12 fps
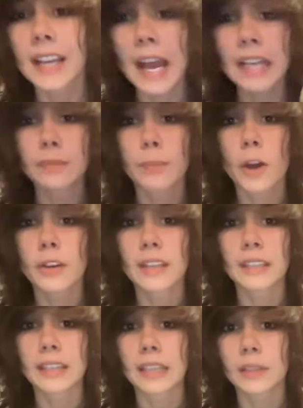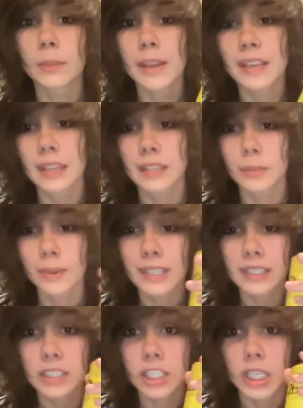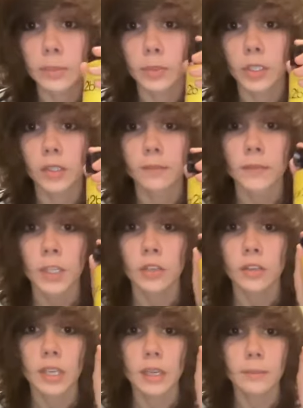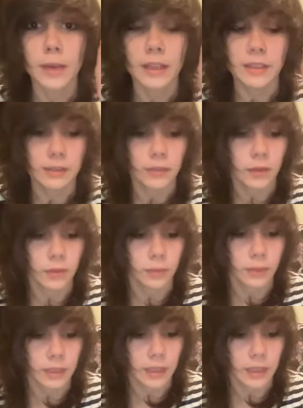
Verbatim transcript: guys, bonus, this one, this one is cheaper. You can buy this for the